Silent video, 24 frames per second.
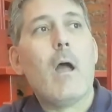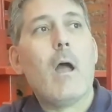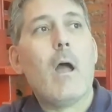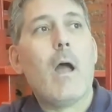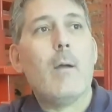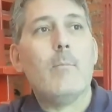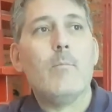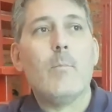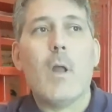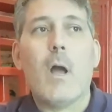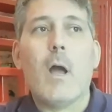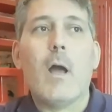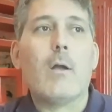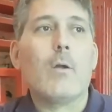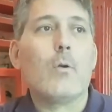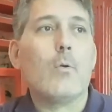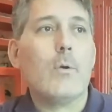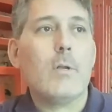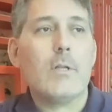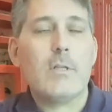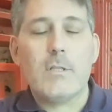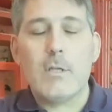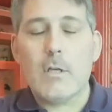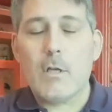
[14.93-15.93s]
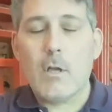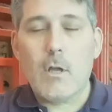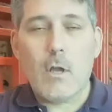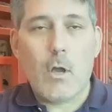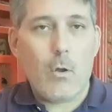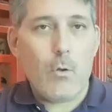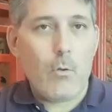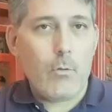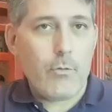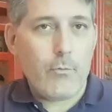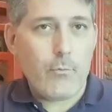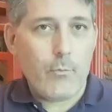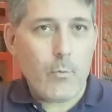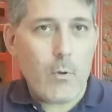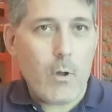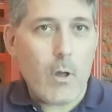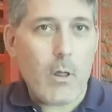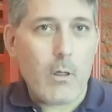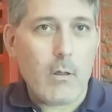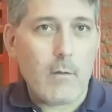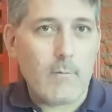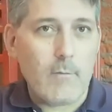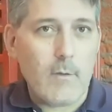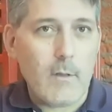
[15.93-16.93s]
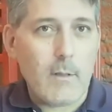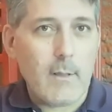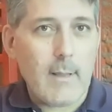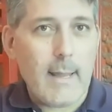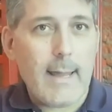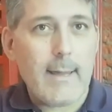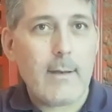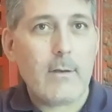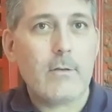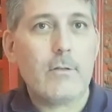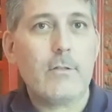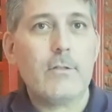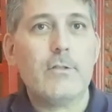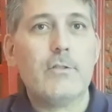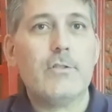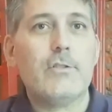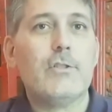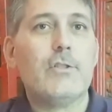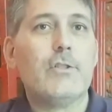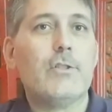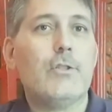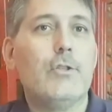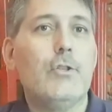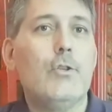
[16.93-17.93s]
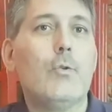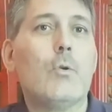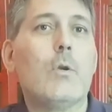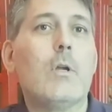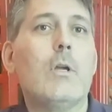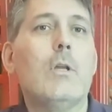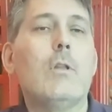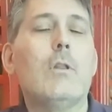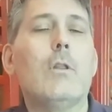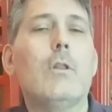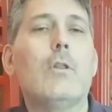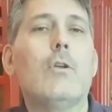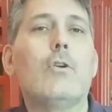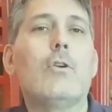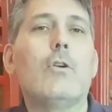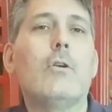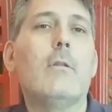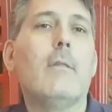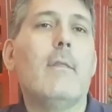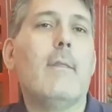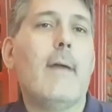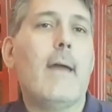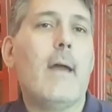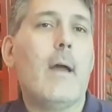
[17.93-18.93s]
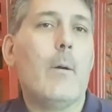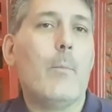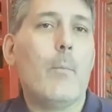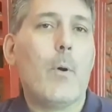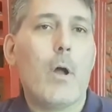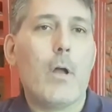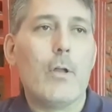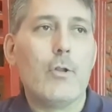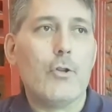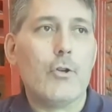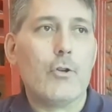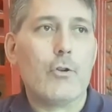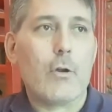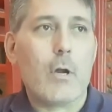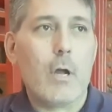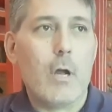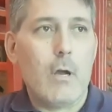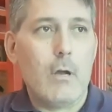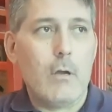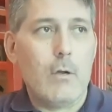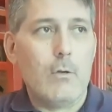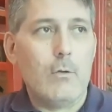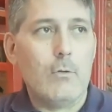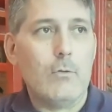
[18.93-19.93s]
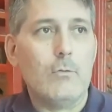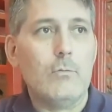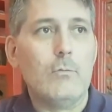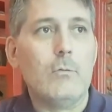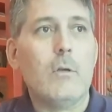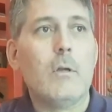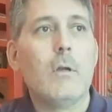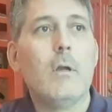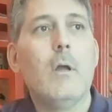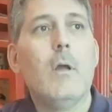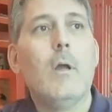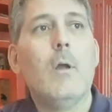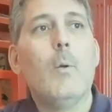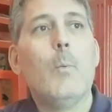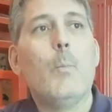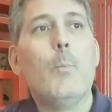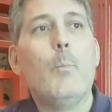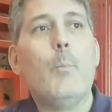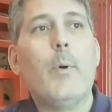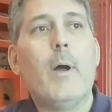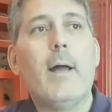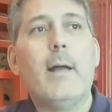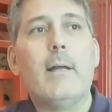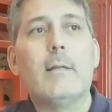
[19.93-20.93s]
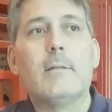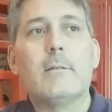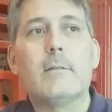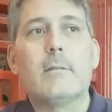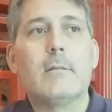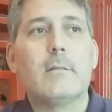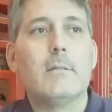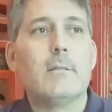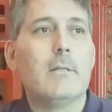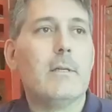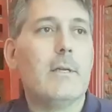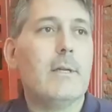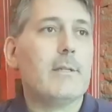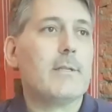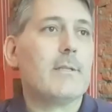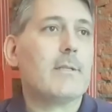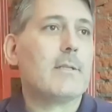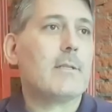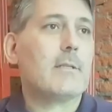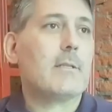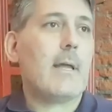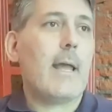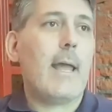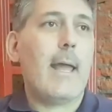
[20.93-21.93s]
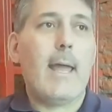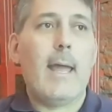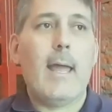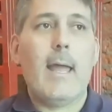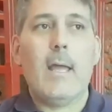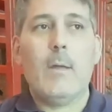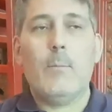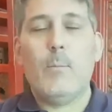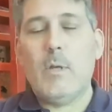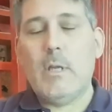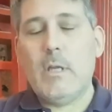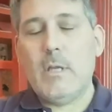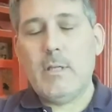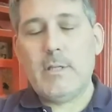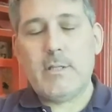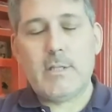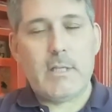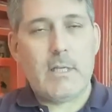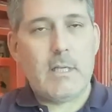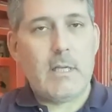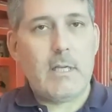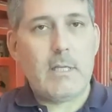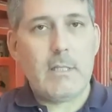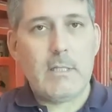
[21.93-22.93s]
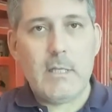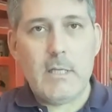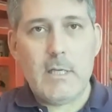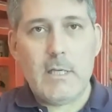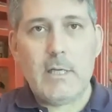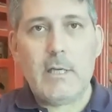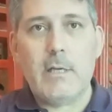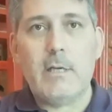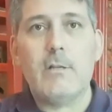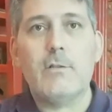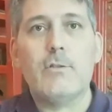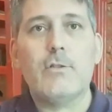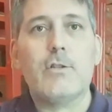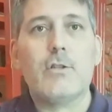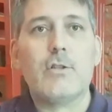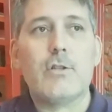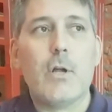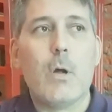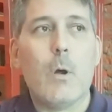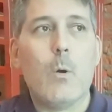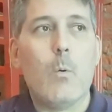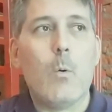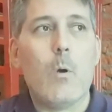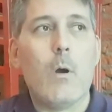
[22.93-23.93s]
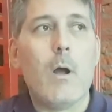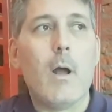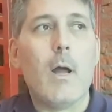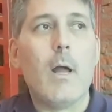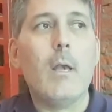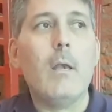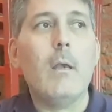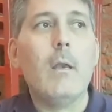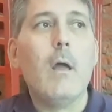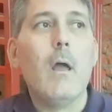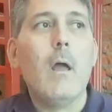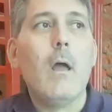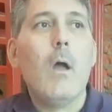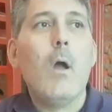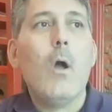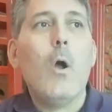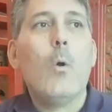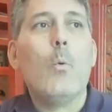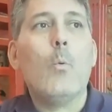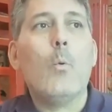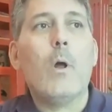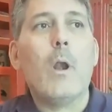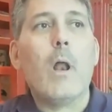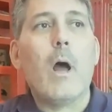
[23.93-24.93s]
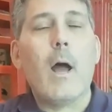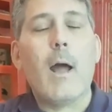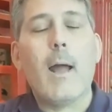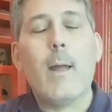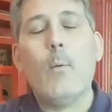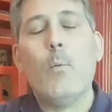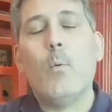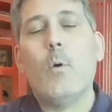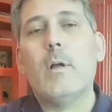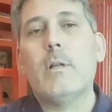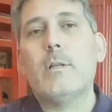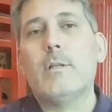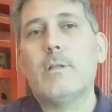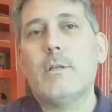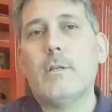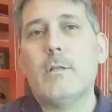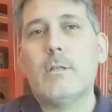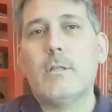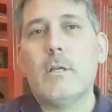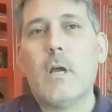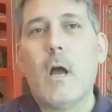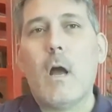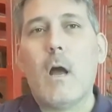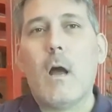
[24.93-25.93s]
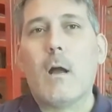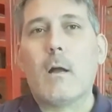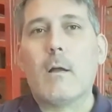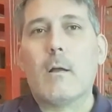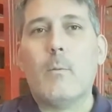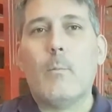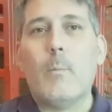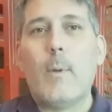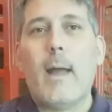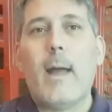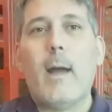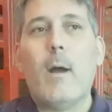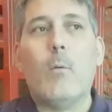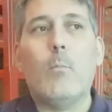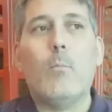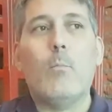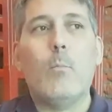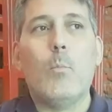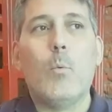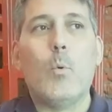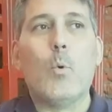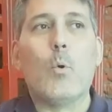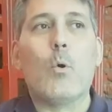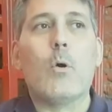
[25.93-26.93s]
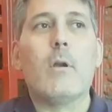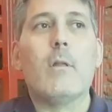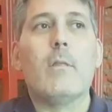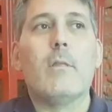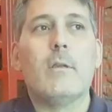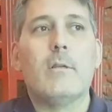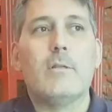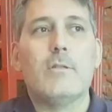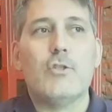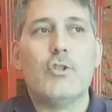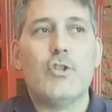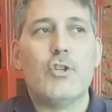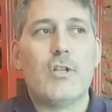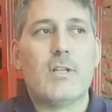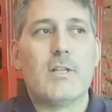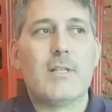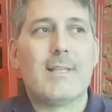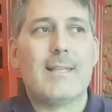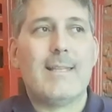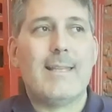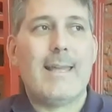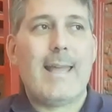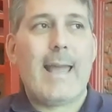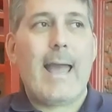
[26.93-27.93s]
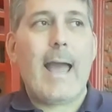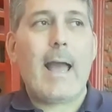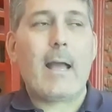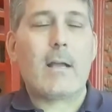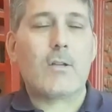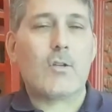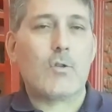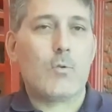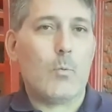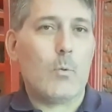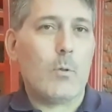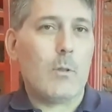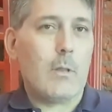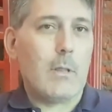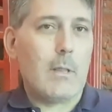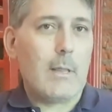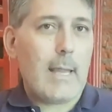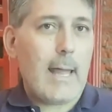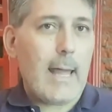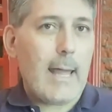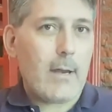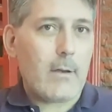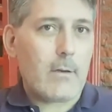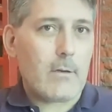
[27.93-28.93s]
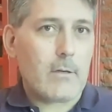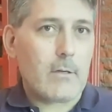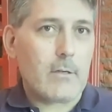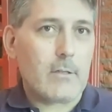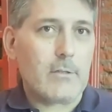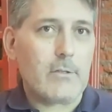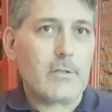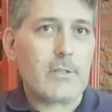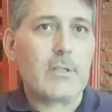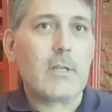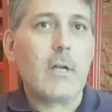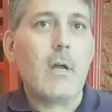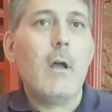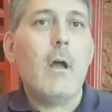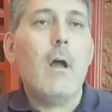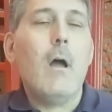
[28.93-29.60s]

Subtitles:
I'm not going to go through all of the letters. You can learn them on your own, but it's A, B, C, D, and so on. What I want to talk about more than just the actual letters